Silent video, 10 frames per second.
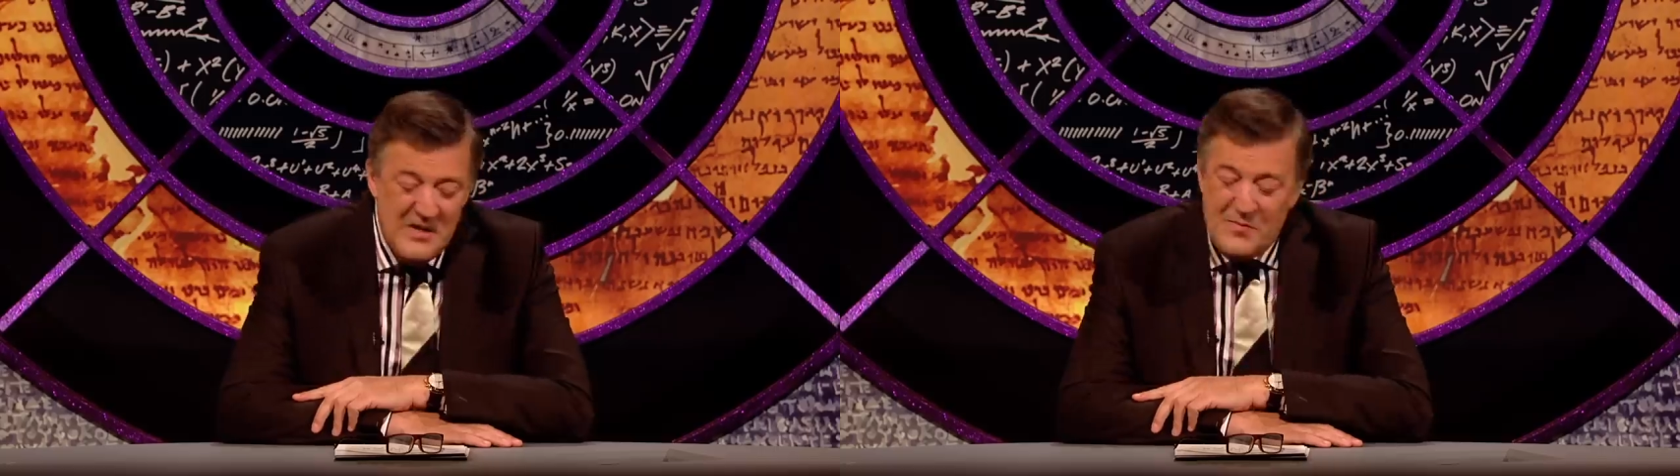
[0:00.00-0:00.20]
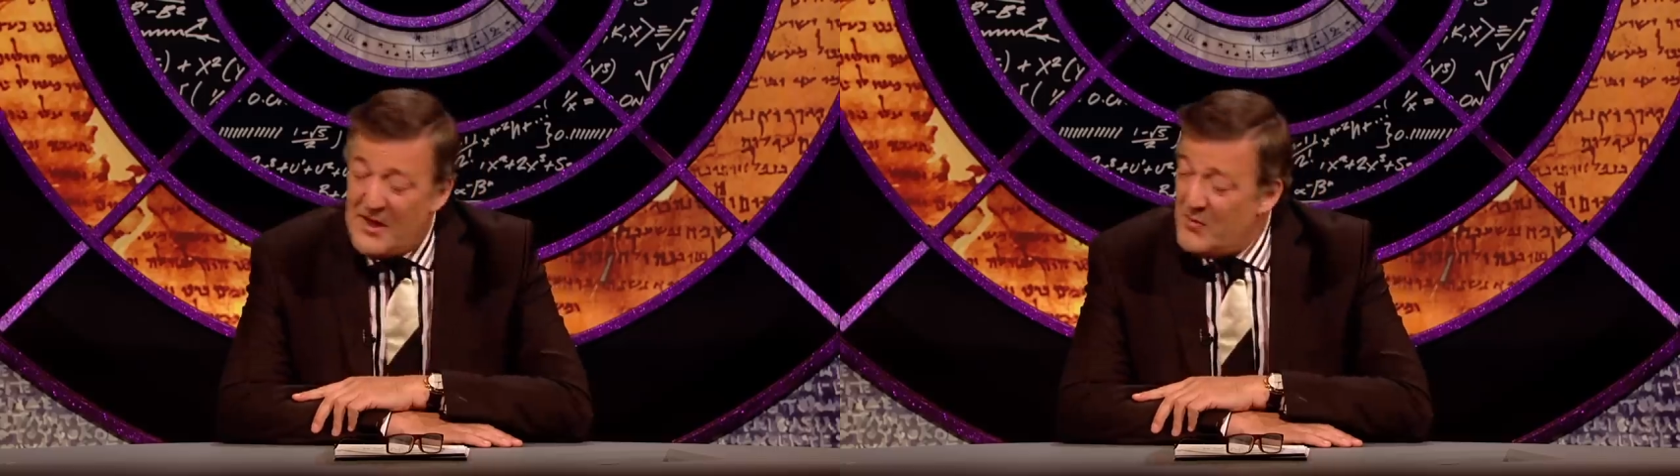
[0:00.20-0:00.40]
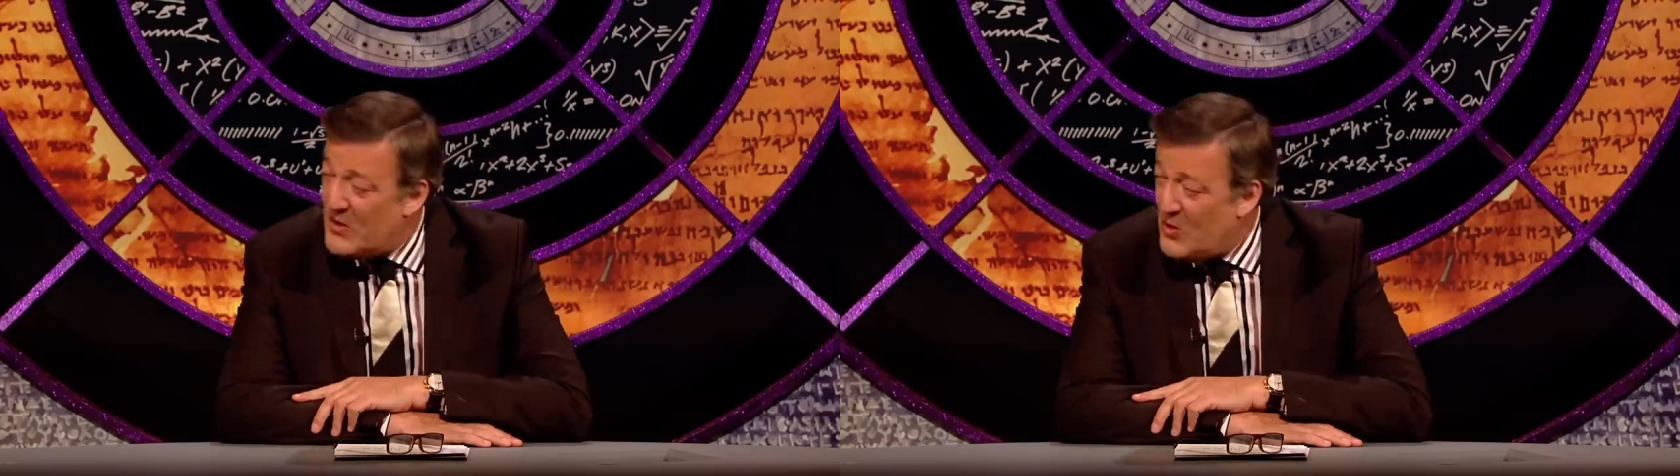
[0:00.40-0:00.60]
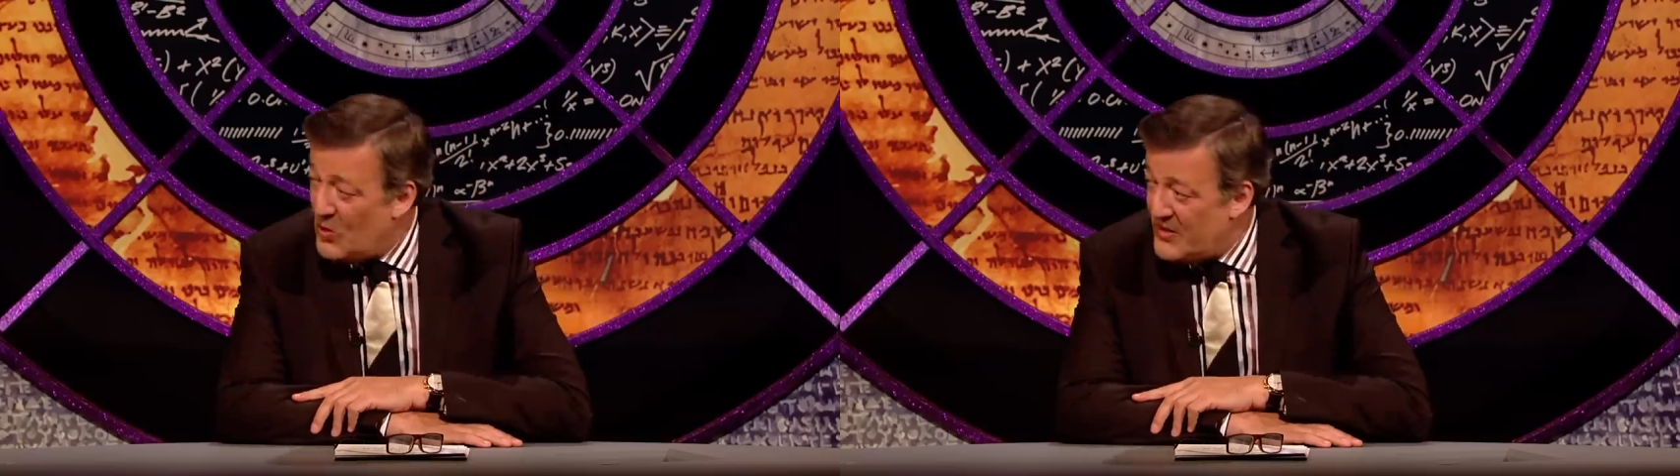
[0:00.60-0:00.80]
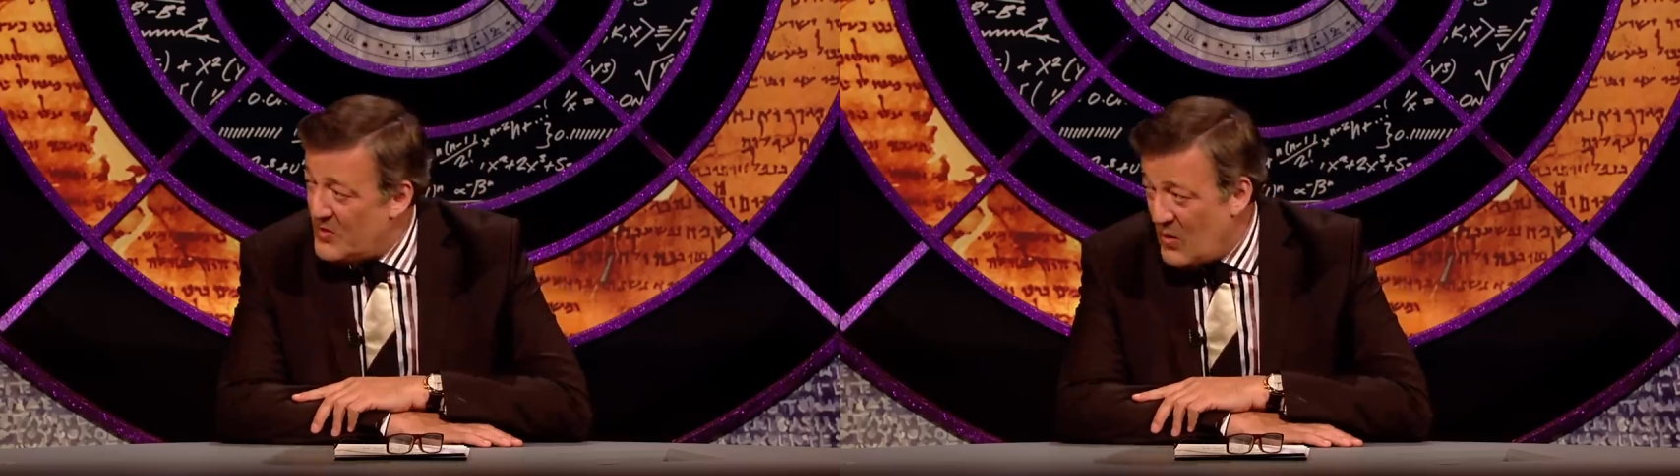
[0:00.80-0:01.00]
by
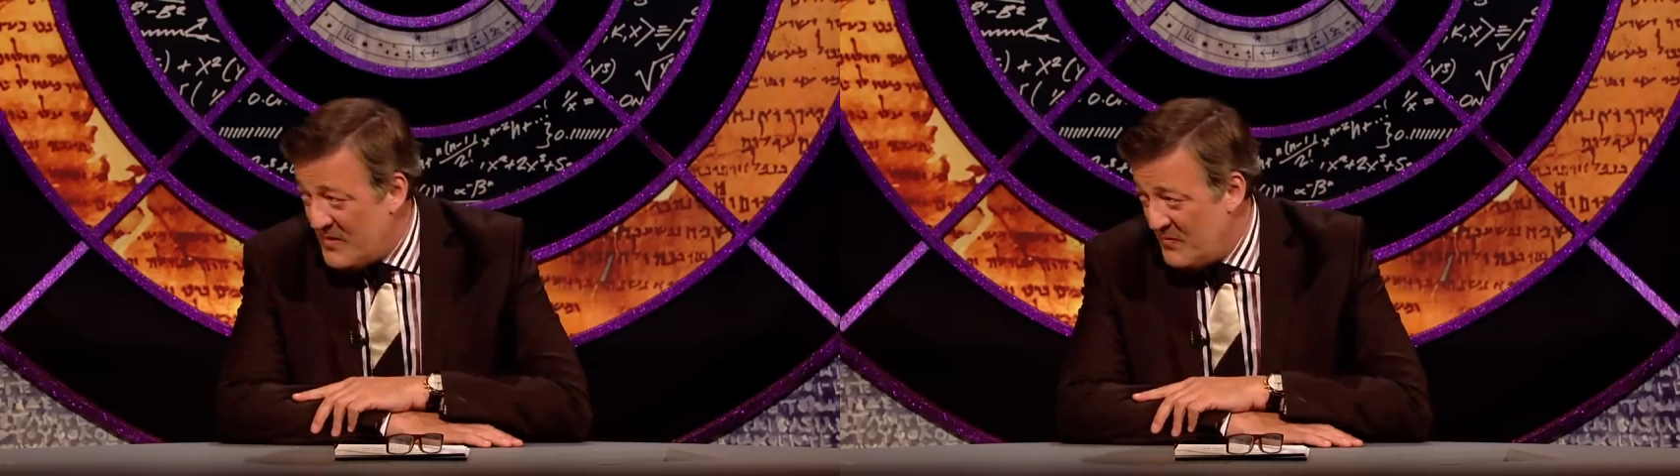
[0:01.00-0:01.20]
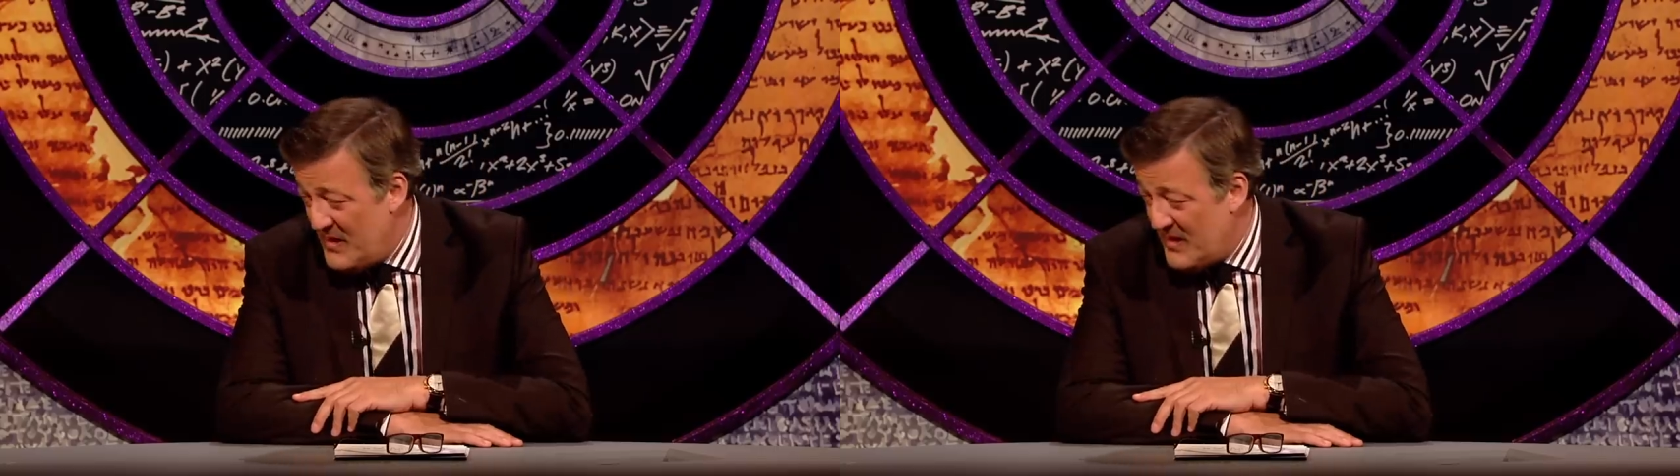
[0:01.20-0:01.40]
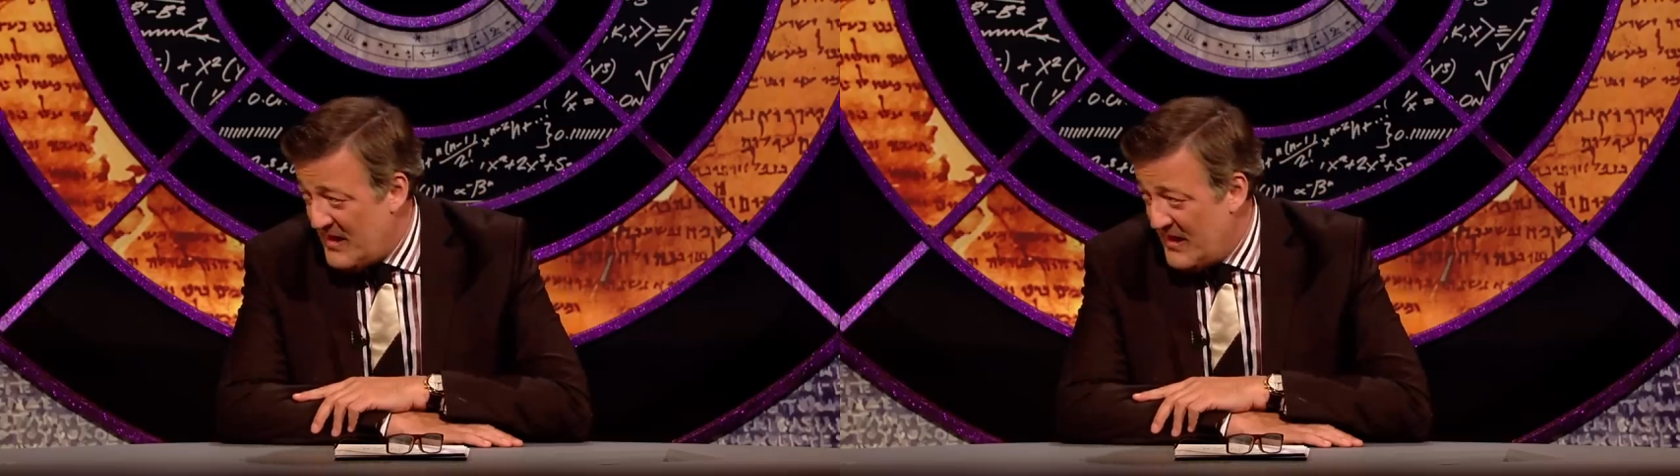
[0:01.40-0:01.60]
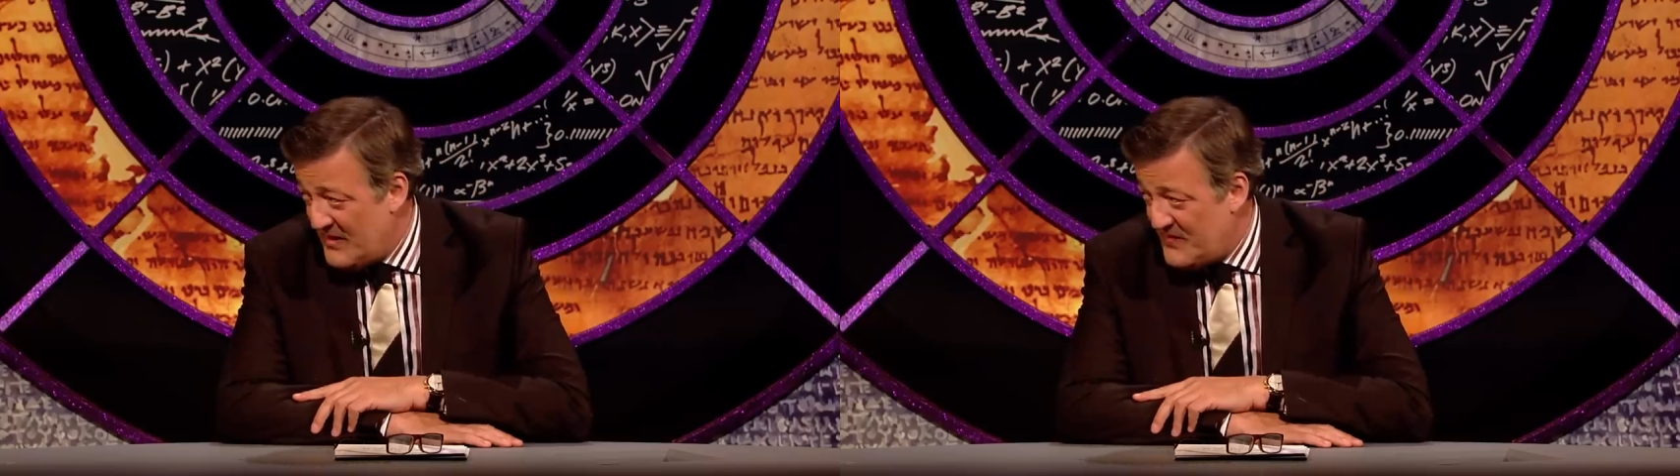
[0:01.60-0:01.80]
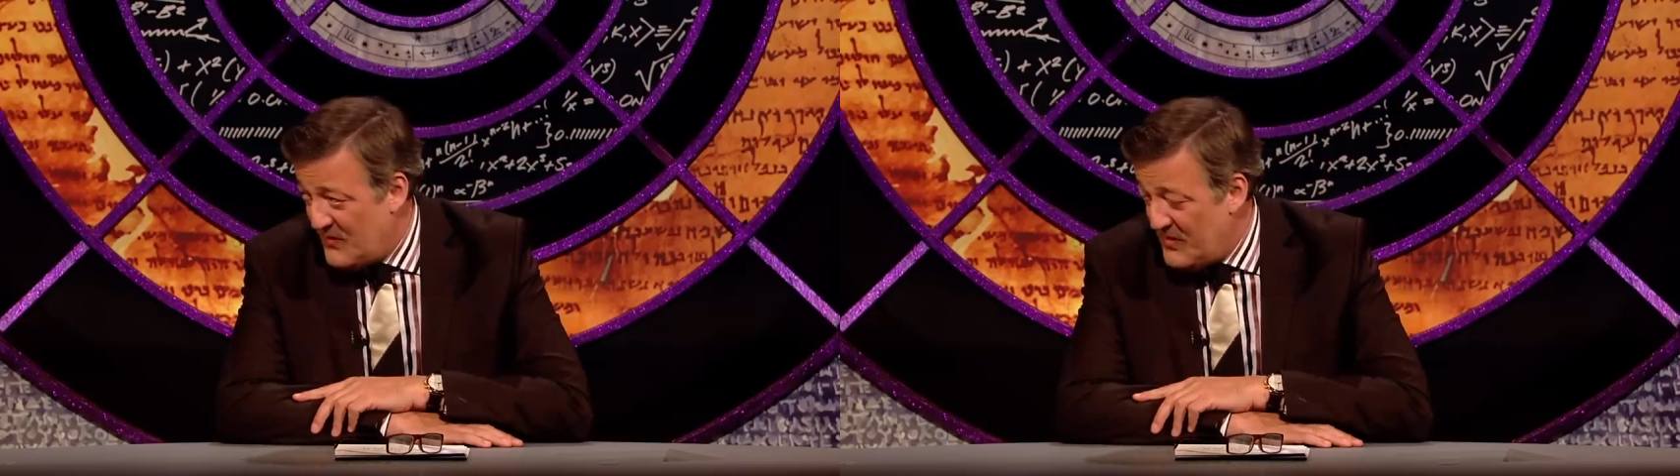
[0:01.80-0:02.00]
recording one
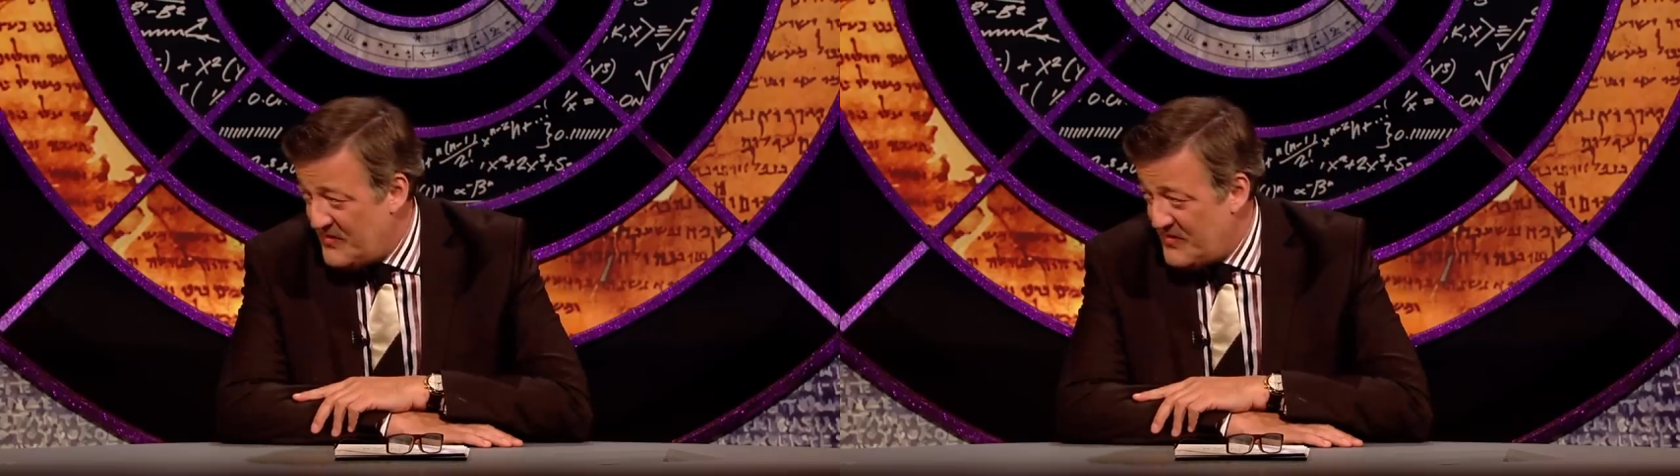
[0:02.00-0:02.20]
meerkat's voice